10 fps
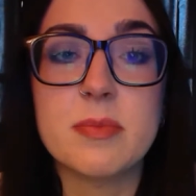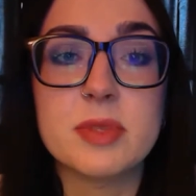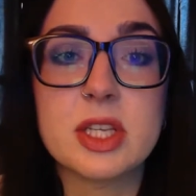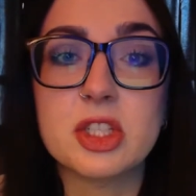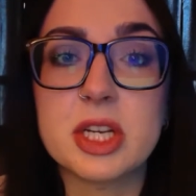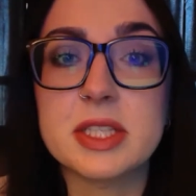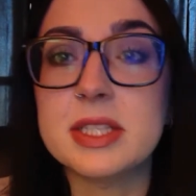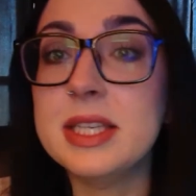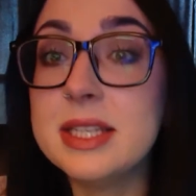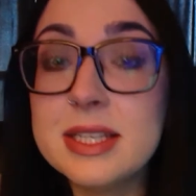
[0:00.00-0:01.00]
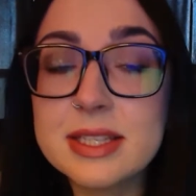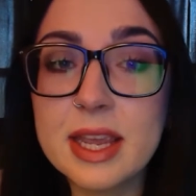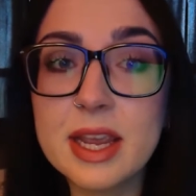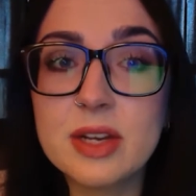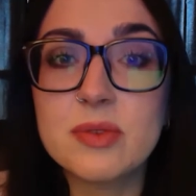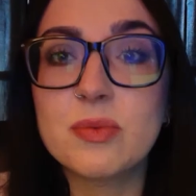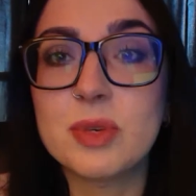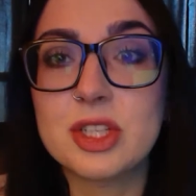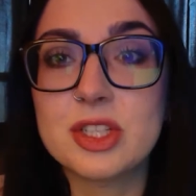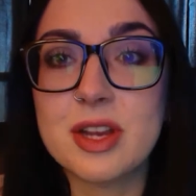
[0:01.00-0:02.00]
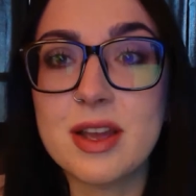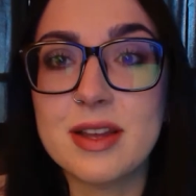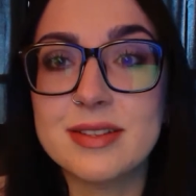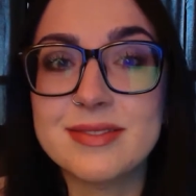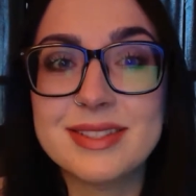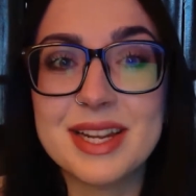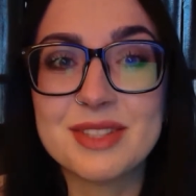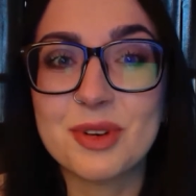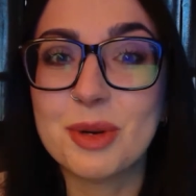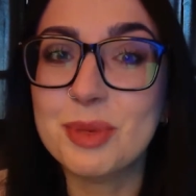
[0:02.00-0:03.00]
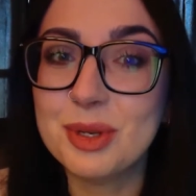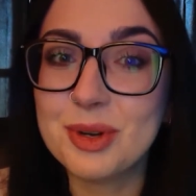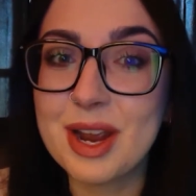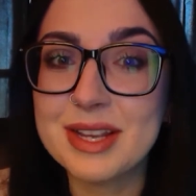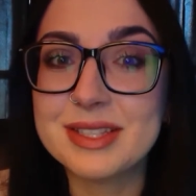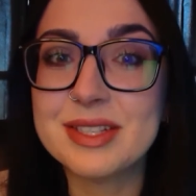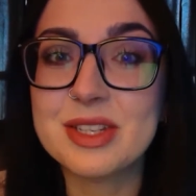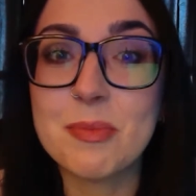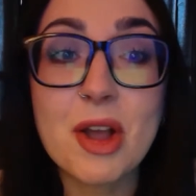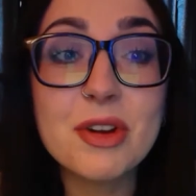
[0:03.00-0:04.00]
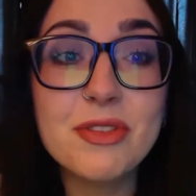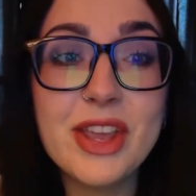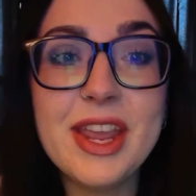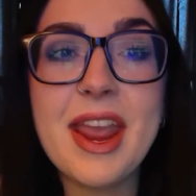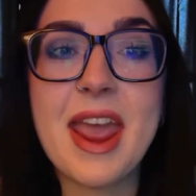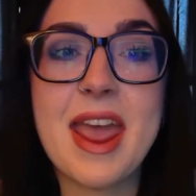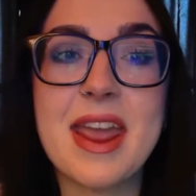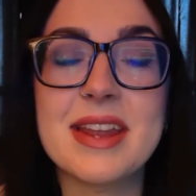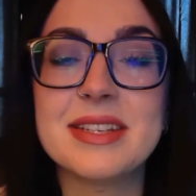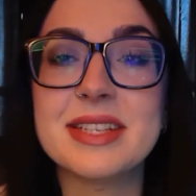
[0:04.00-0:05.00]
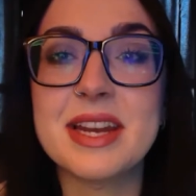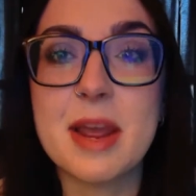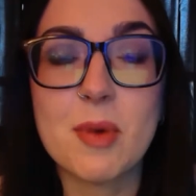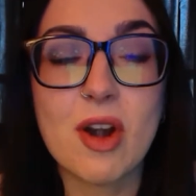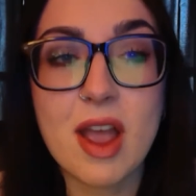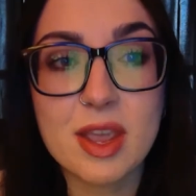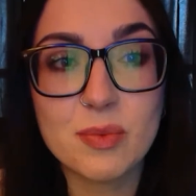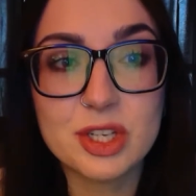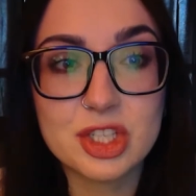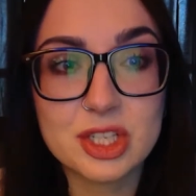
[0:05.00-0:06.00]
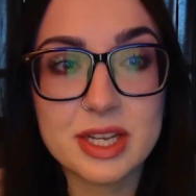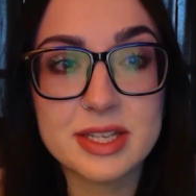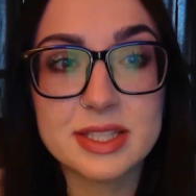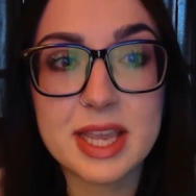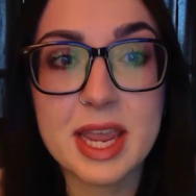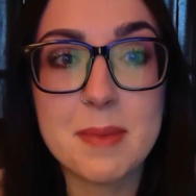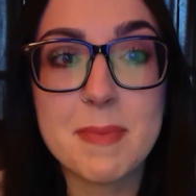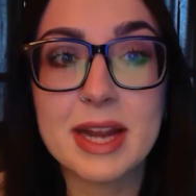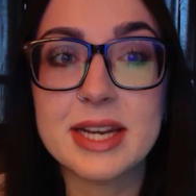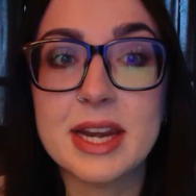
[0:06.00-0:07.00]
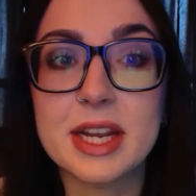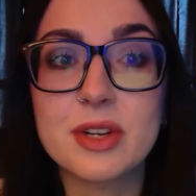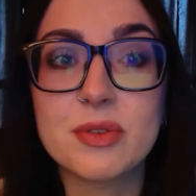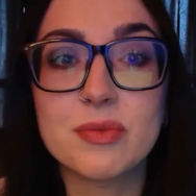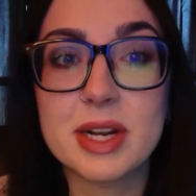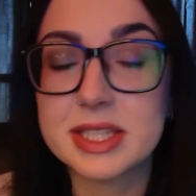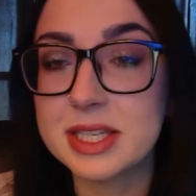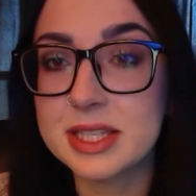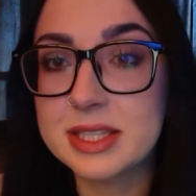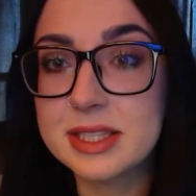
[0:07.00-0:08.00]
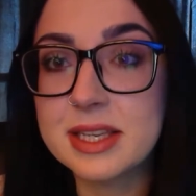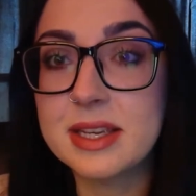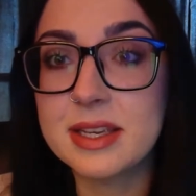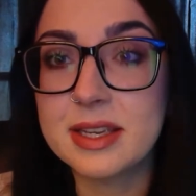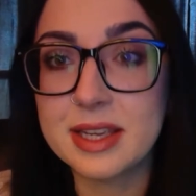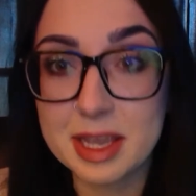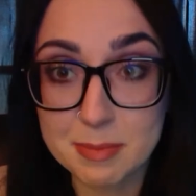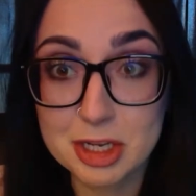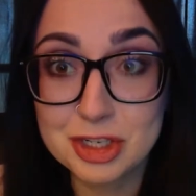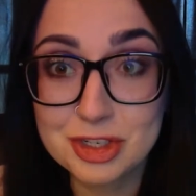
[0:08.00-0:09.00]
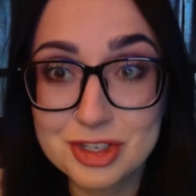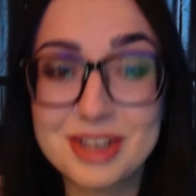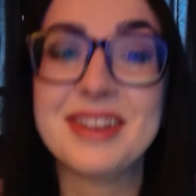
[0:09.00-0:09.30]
such as a CT scan, which stands for computerized tomography, and an MRI, which is a magnetic resonance image.